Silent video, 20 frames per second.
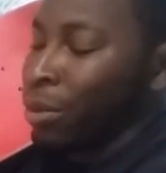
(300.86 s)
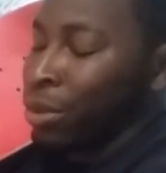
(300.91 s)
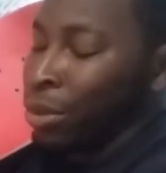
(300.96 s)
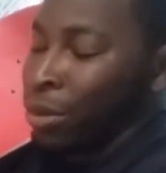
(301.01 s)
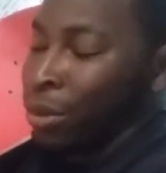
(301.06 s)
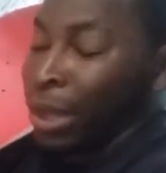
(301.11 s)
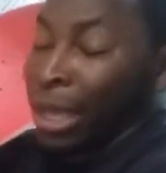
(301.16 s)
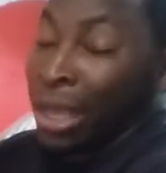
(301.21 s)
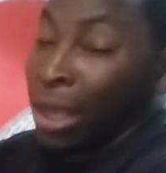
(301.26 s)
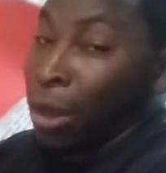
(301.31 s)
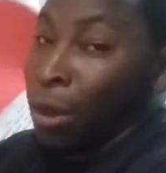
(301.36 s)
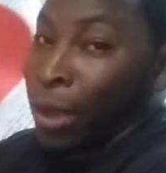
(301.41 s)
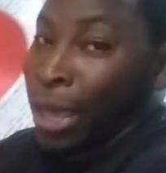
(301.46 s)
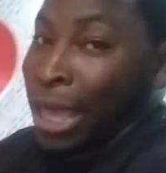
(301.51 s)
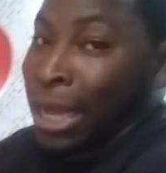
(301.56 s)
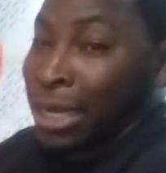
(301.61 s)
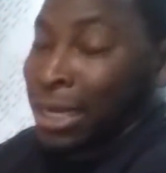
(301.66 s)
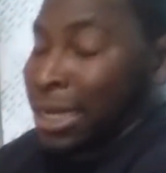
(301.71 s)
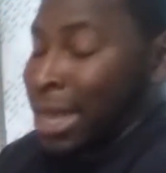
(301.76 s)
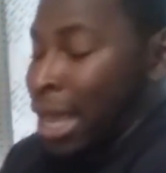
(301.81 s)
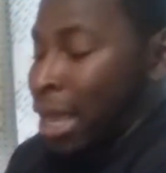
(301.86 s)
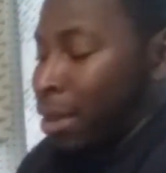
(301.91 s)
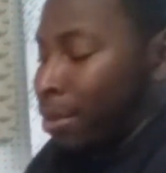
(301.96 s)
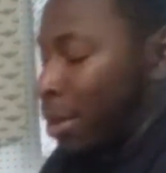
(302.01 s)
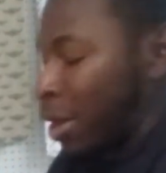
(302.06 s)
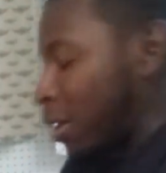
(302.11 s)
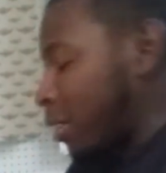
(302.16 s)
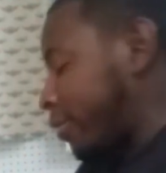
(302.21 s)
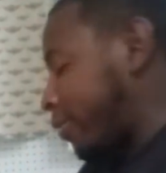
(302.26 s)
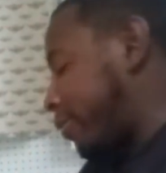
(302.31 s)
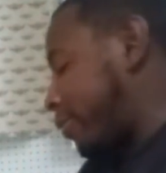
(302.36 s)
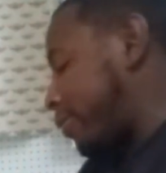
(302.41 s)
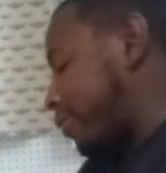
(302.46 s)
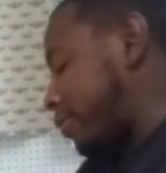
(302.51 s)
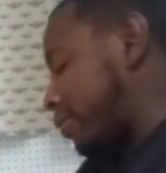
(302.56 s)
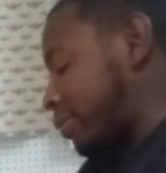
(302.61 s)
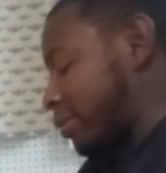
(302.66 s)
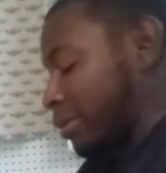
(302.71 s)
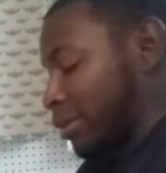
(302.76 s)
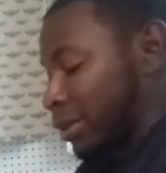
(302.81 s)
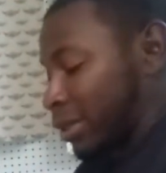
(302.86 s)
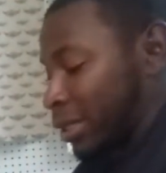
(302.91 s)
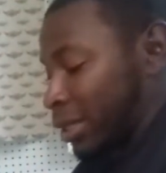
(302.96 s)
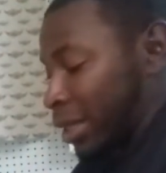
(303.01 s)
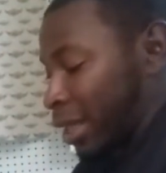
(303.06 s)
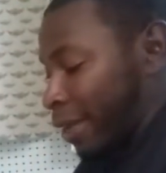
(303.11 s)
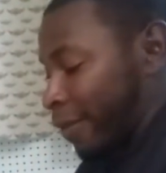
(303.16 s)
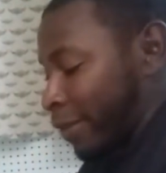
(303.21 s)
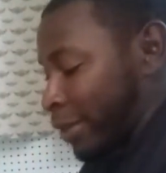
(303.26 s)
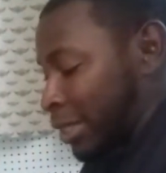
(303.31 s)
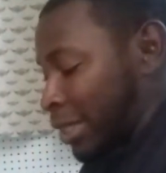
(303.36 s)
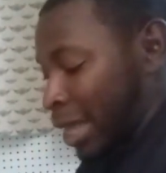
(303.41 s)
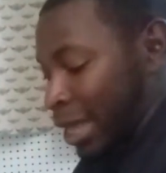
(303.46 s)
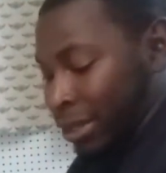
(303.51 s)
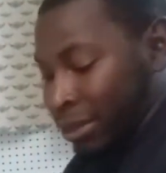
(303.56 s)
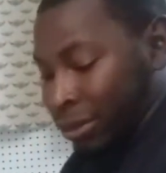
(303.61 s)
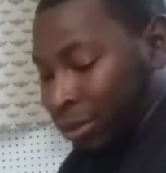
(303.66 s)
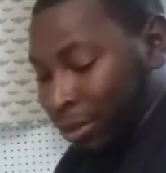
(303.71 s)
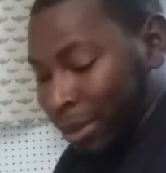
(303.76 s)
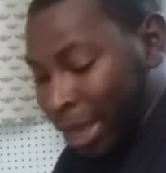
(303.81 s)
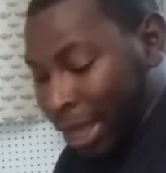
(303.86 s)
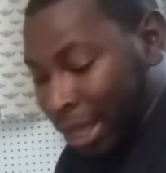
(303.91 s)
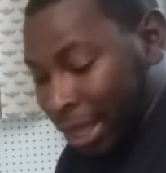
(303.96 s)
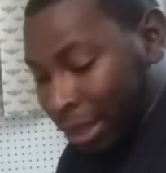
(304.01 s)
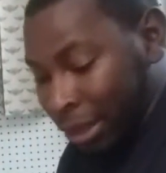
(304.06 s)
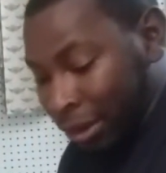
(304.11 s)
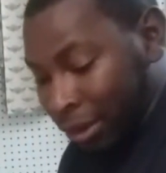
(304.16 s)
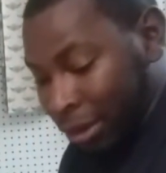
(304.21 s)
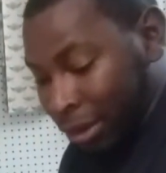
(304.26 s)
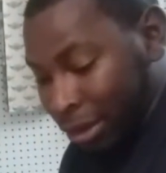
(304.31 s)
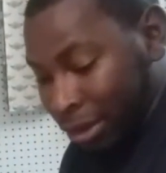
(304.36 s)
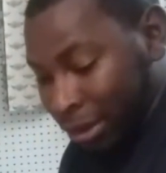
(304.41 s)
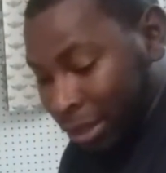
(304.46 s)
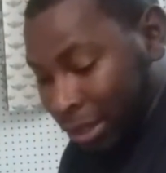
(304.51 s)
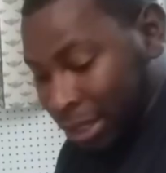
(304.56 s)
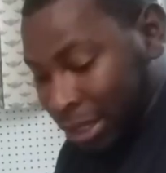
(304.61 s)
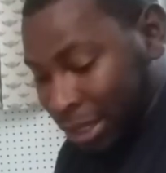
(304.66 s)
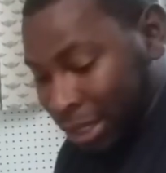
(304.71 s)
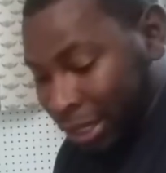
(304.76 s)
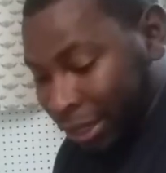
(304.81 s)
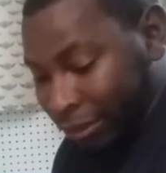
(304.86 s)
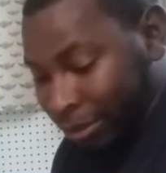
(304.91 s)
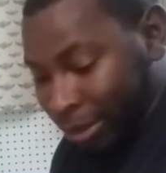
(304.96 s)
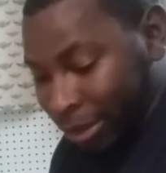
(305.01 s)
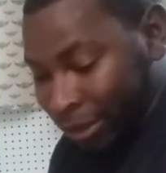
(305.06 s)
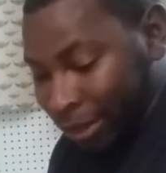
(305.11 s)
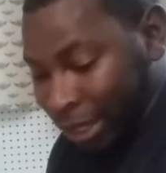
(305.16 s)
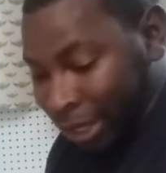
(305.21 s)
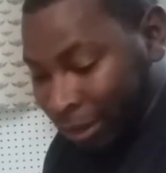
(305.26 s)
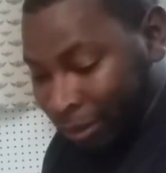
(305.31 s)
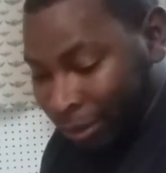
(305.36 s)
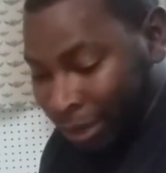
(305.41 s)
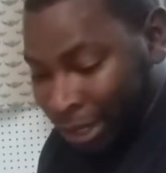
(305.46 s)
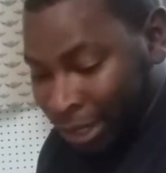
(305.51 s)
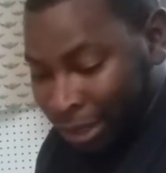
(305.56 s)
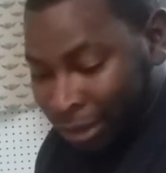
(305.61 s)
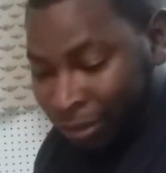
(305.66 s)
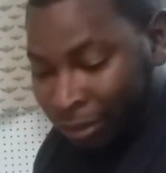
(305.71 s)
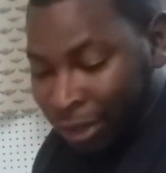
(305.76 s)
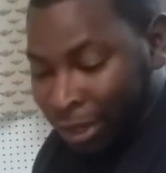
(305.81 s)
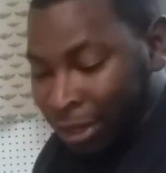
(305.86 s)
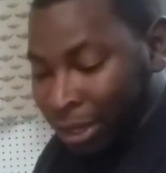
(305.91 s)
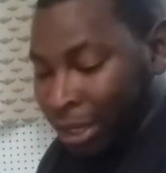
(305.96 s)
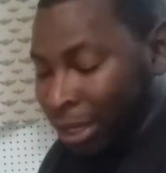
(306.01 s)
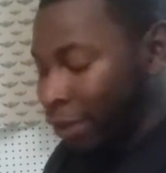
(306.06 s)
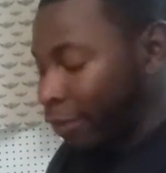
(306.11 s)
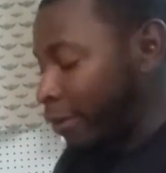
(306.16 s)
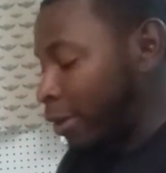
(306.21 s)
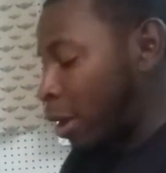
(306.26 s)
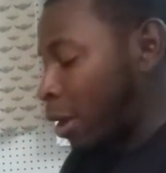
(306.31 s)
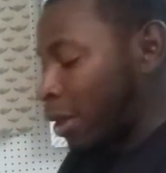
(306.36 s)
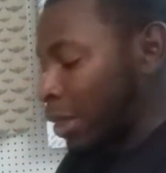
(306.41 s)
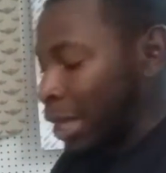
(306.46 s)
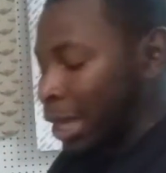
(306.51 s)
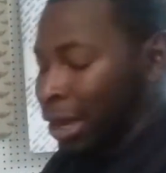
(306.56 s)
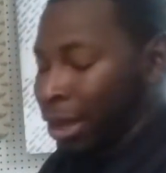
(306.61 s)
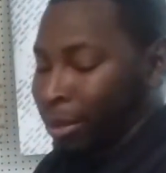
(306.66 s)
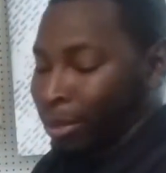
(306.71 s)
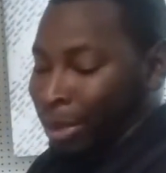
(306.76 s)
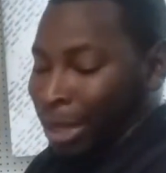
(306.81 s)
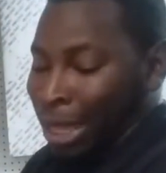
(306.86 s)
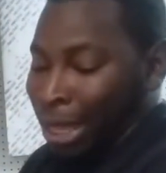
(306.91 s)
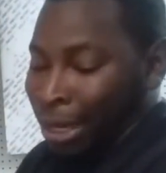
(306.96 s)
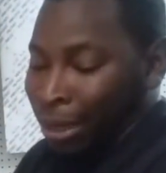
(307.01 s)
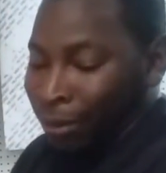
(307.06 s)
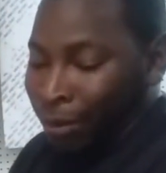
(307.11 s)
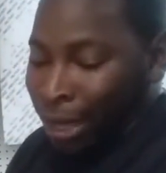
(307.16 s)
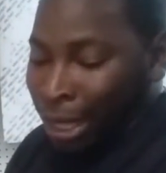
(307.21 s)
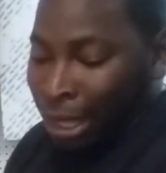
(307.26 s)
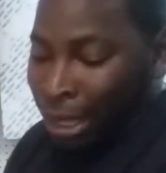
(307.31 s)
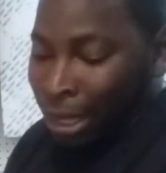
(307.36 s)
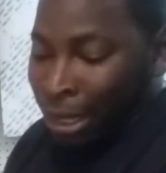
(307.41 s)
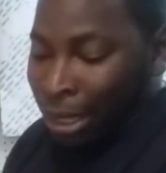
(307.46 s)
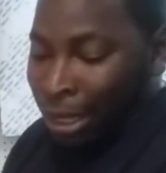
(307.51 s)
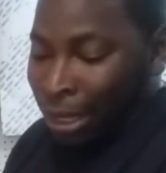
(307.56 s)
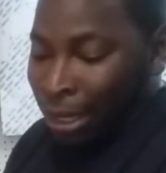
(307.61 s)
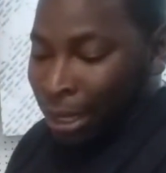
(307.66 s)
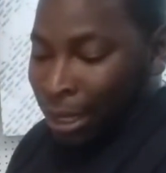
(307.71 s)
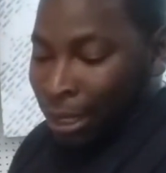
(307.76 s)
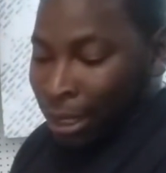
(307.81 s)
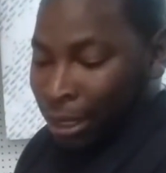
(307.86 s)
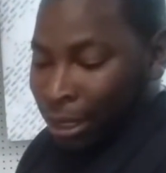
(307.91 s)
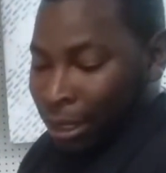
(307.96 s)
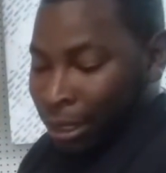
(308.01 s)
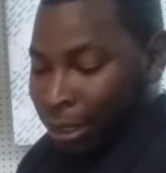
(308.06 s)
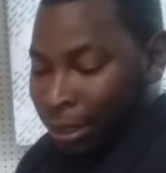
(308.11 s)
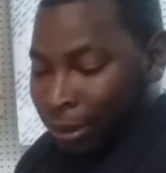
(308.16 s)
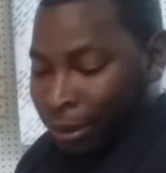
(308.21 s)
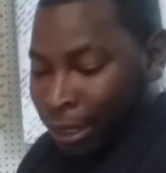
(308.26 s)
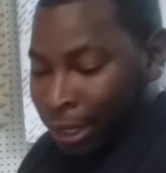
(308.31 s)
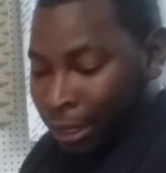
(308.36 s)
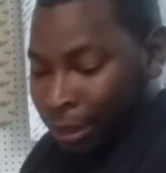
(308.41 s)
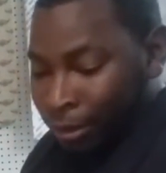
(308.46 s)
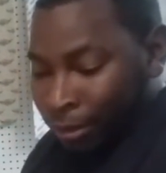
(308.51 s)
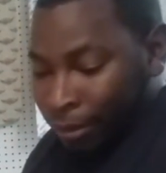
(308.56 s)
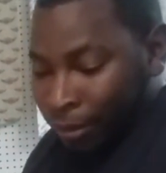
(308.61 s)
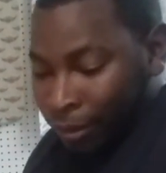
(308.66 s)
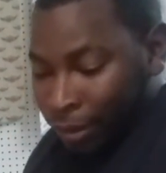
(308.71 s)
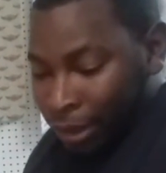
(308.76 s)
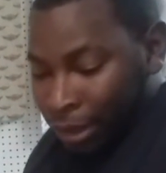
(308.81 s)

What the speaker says: You can go ahead and take them off if it's not too bad, or you just leave them on there. We're gonna cover all that up anyway. All right.